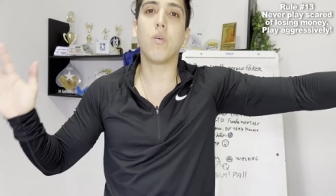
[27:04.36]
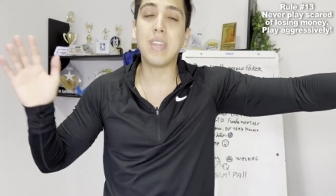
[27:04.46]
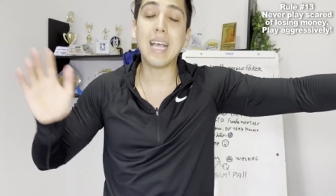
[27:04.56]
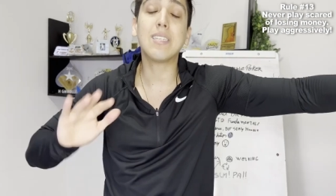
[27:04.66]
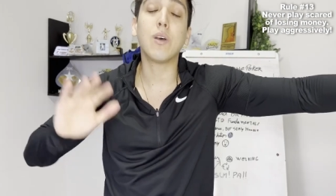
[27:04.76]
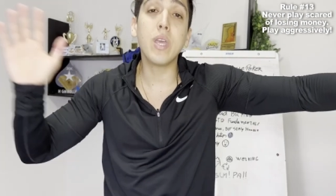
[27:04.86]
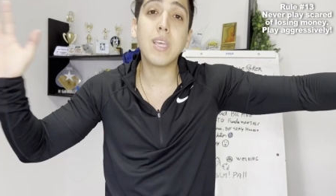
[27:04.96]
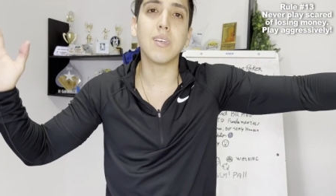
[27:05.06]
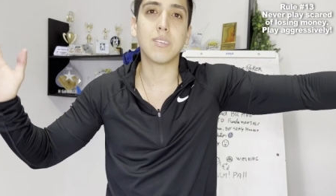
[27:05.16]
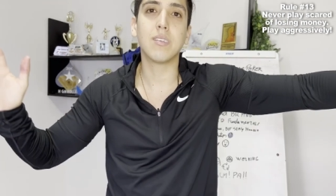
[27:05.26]
That's a
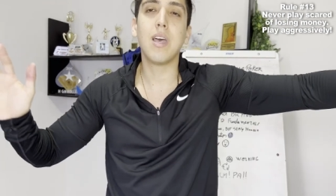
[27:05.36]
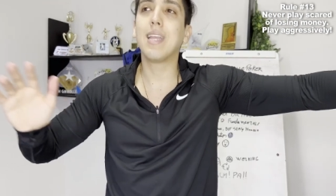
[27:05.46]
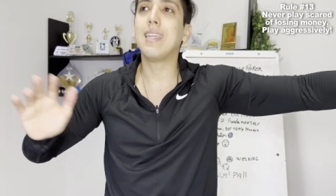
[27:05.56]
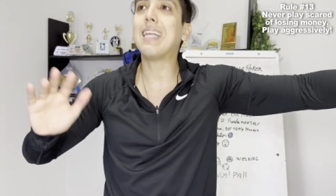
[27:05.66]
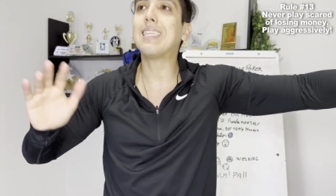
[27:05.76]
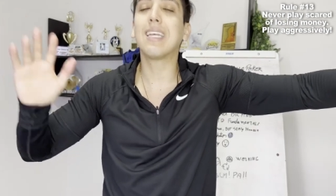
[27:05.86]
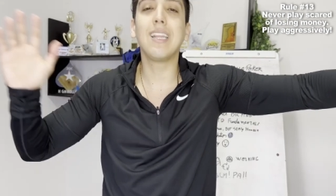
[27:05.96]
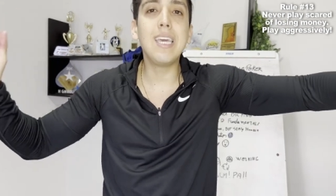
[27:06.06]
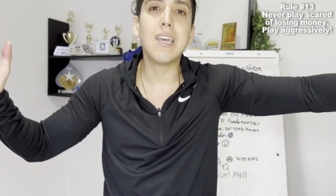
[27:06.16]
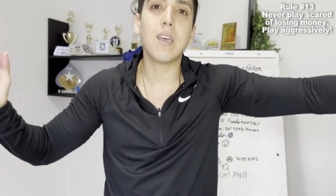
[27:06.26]
weakness. That's a
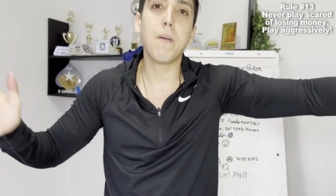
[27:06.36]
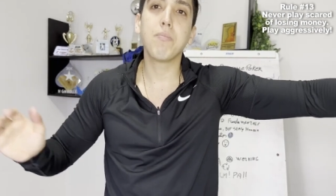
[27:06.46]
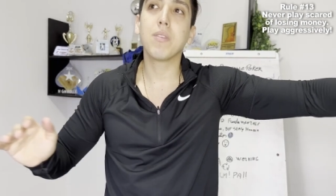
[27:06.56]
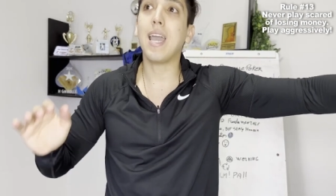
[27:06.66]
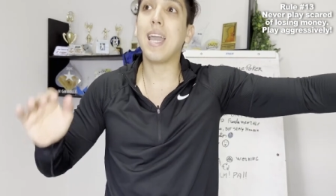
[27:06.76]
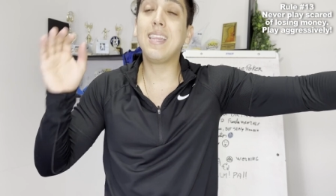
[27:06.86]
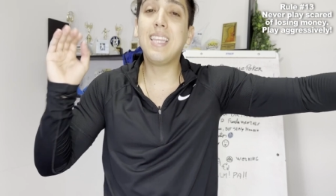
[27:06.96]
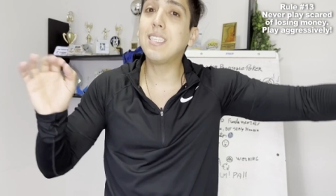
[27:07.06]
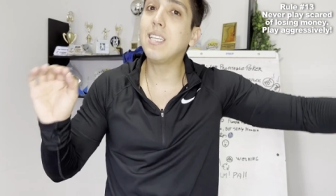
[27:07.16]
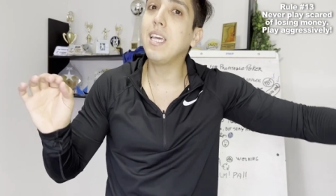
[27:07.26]
leak, And
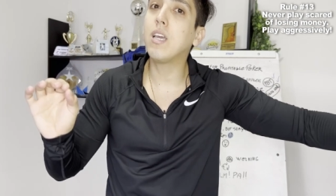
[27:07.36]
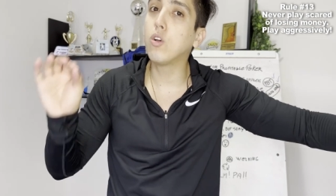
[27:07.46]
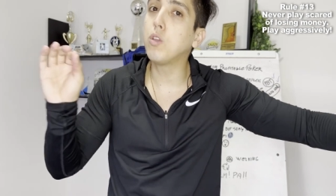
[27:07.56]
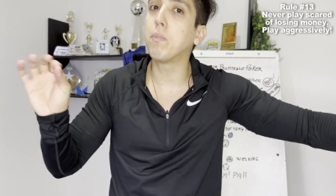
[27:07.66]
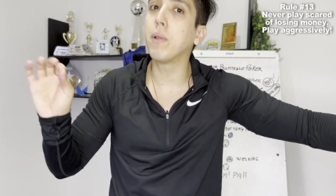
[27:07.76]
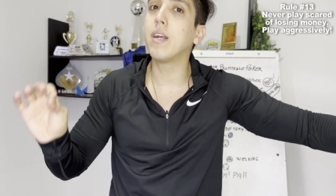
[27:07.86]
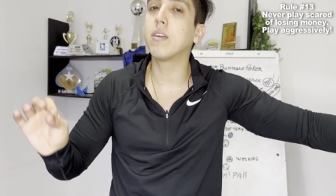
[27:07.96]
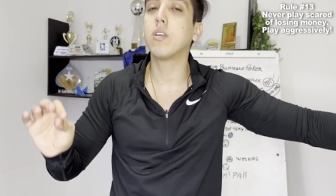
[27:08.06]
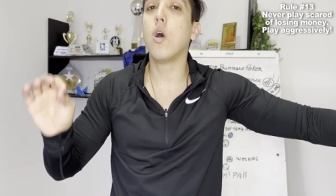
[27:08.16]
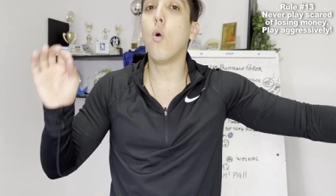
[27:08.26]
this leak, good
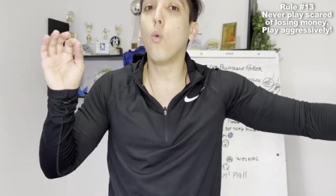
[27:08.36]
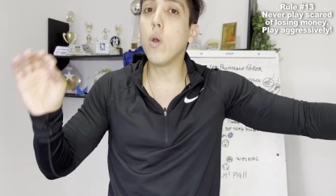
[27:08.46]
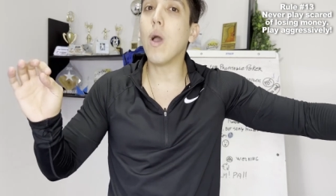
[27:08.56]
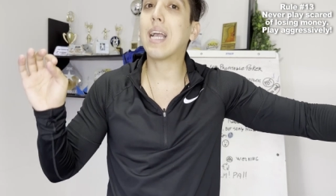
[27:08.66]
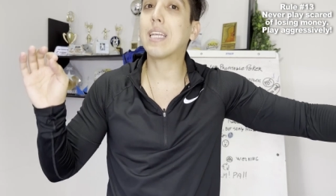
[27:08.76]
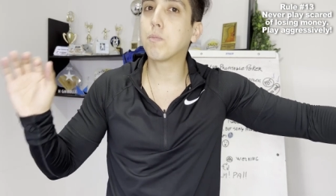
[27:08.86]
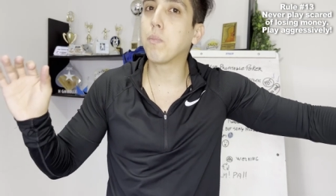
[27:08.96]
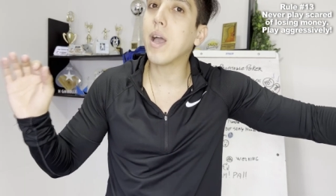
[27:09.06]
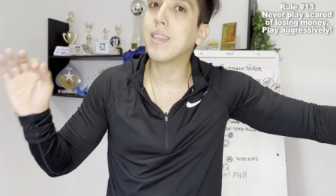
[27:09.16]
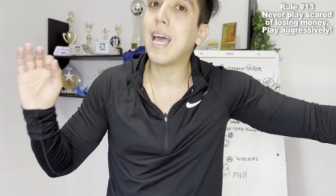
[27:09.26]
players will
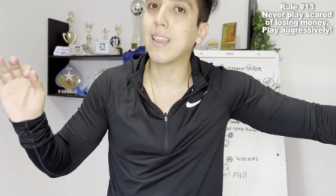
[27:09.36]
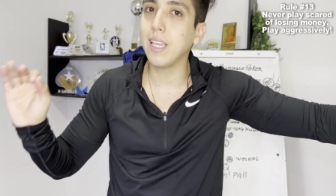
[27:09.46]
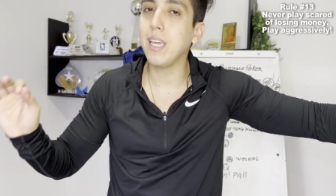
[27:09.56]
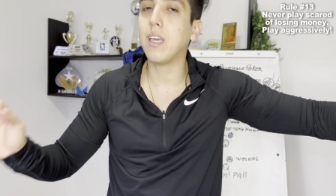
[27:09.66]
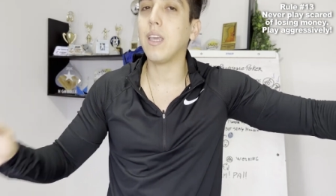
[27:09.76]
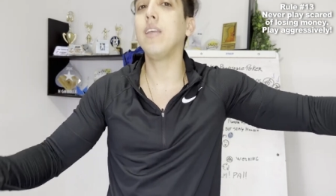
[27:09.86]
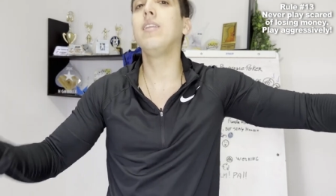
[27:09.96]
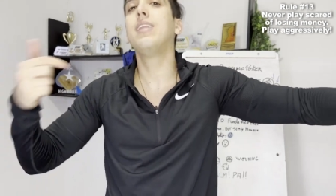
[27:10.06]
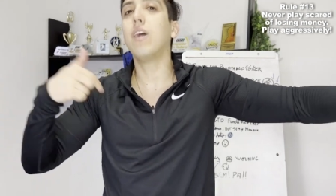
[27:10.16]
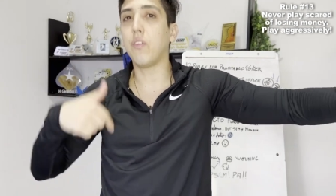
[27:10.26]
exploit that leak
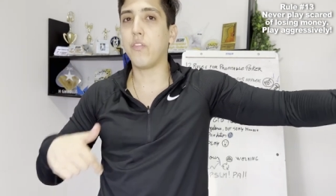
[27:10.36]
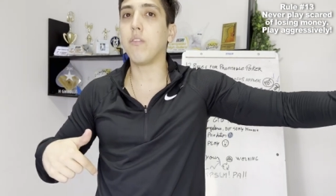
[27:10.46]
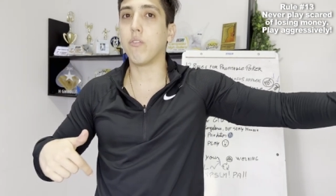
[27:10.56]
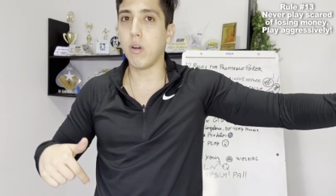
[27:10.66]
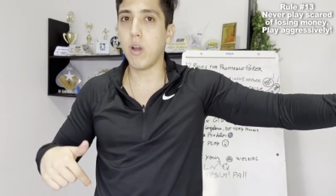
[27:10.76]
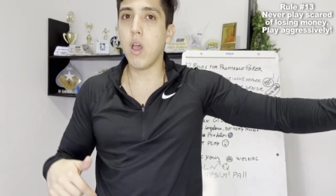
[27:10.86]
in their favor.